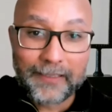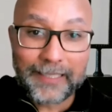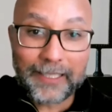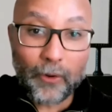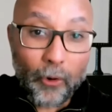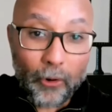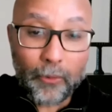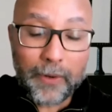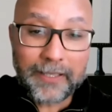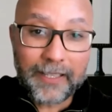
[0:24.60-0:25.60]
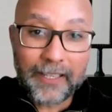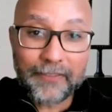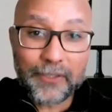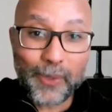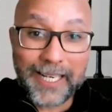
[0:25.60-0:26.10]
that always
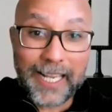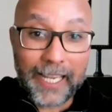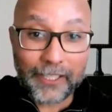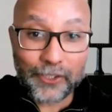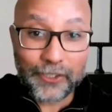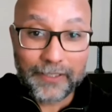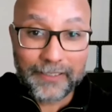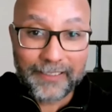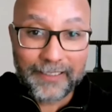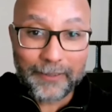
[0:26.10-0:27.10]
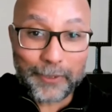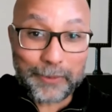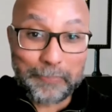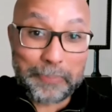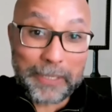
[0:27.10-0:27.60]
gives you an edge,
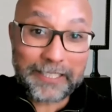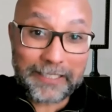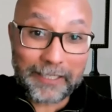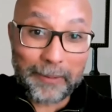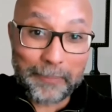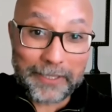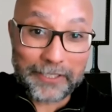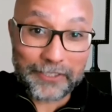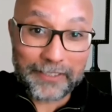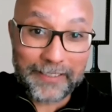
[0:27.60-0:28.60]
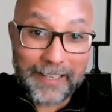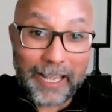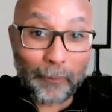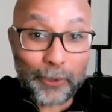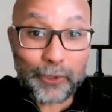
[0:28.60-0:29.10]
which beats the competition
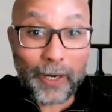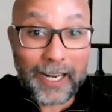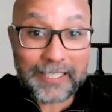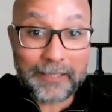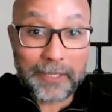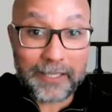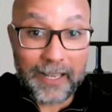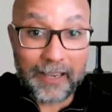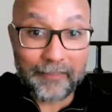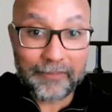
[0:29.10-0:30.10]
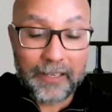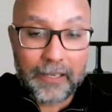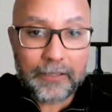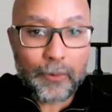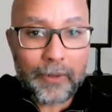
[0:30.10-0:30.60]
and which your customers love.
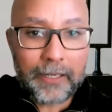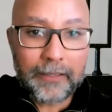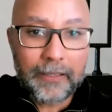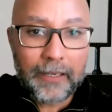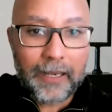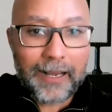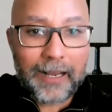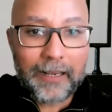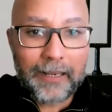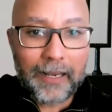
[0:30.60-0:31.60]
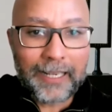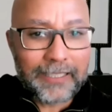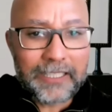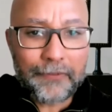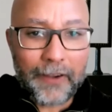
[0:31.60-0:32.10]
So we want to
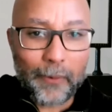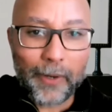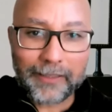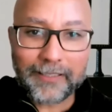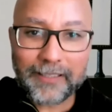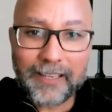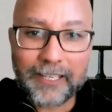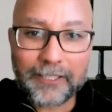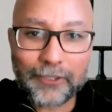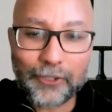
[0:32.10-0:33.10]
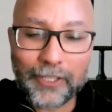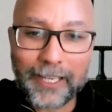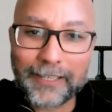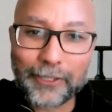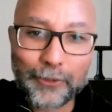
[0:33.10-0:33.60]
identify what this is so you
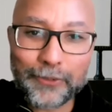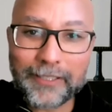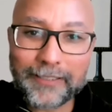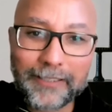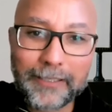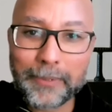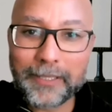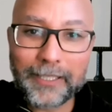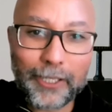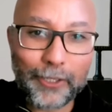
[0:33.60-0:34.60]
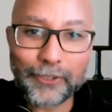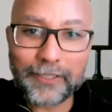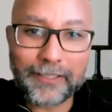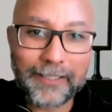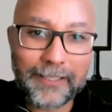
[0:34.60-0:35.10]
can use it deliberately,
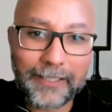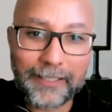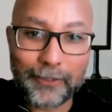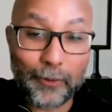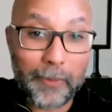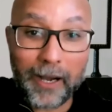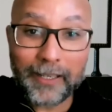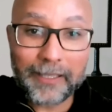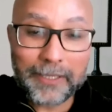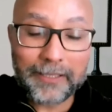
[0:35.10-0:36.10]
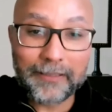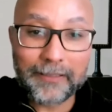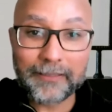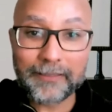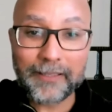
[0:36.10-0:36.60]
consciously in your marketing
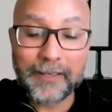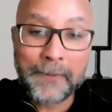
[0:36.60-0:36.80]
materials